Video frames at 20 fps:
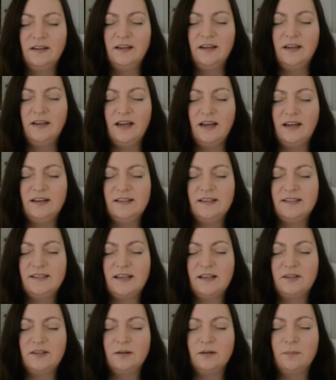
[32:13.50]
And he
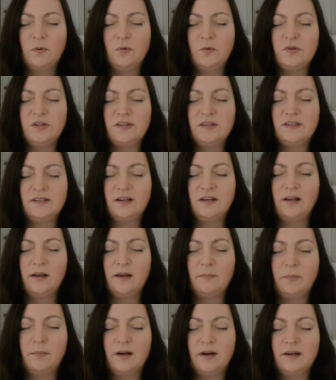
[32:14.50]
said your emotions are
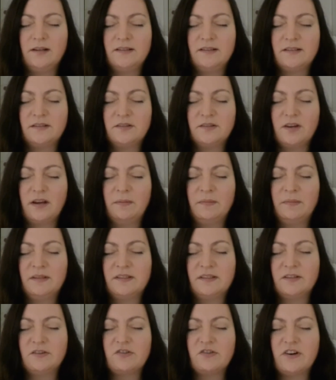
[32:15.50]
like pearls or diamonds
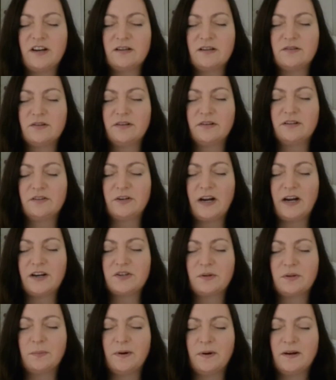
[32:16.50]
or treasure in
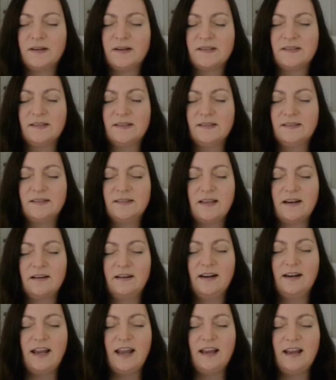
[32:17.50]
treasure boxes that are
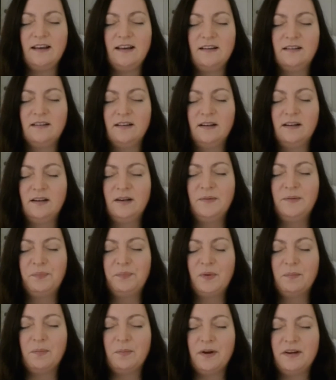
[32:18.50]
laid
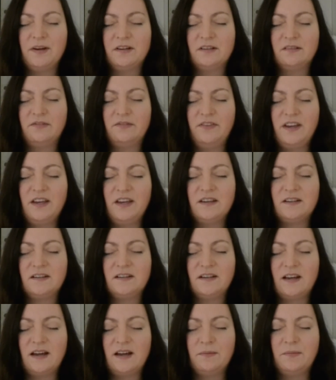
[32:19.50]
by your feet.
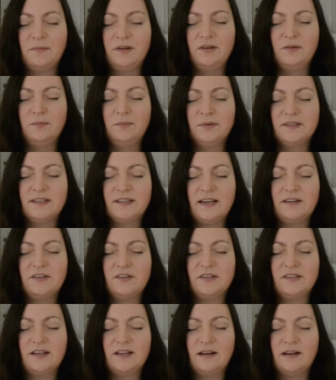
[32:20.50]
And when you present
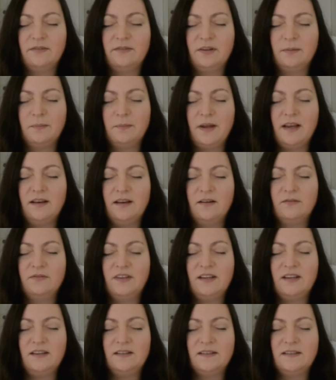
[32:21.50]
yourself, you're made of
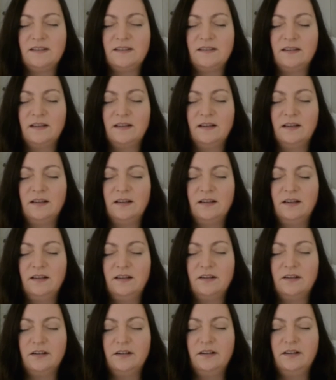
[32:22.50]
these
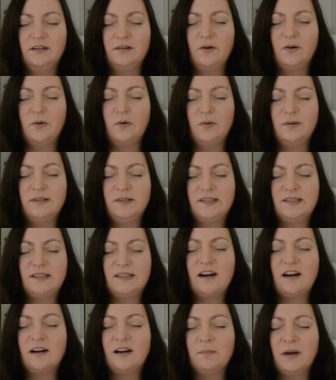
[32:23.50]
your whole
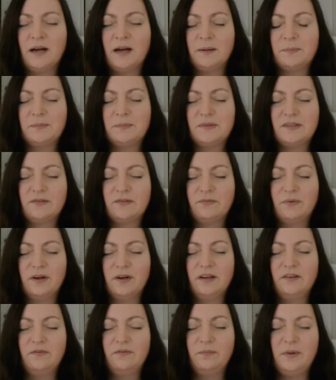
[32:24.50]
star maps of where
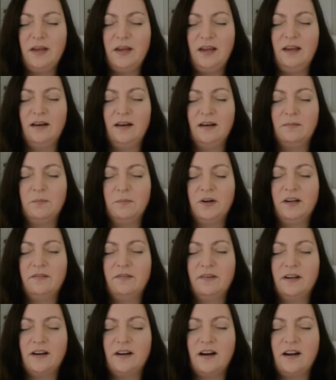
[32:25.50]
you've been and where you've
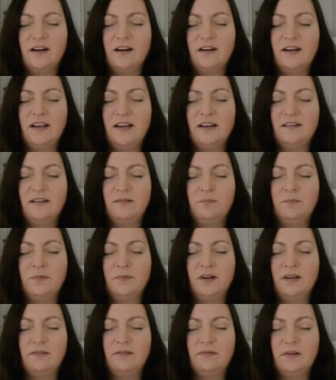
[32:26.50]
incarnated and where
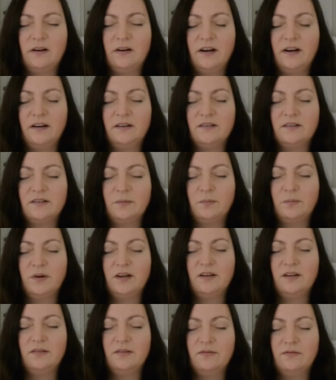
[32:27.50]
you've learned and where
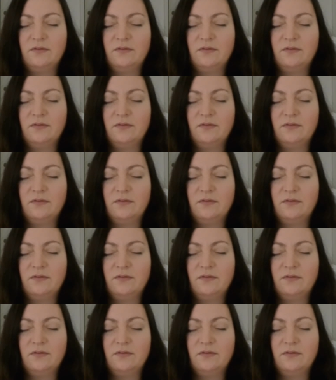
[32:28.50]
you've